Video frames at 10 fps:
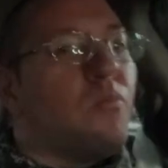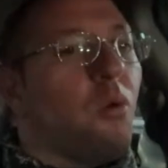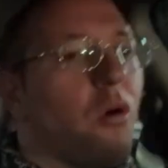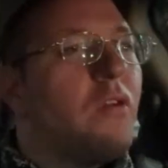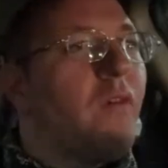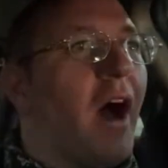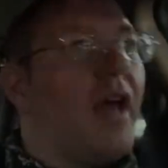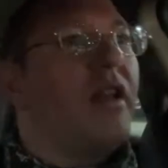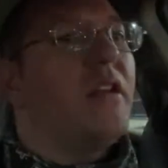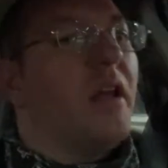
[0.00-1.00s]
more
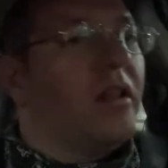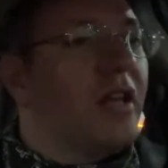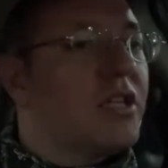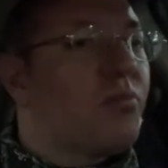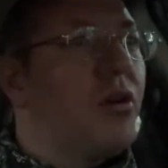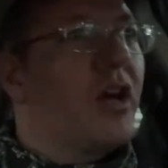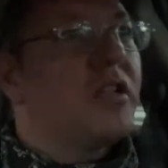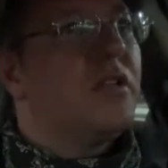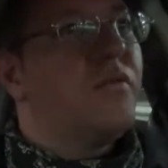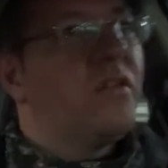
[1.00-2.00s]
divided and less
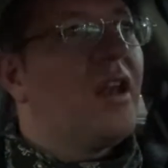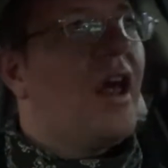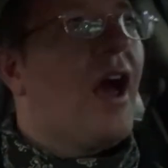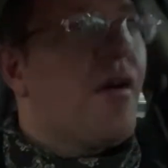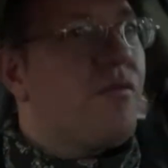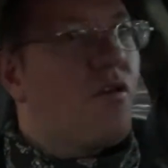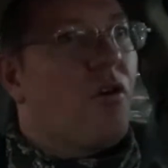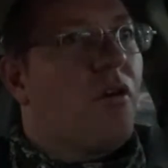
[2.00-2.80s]
productive than ever.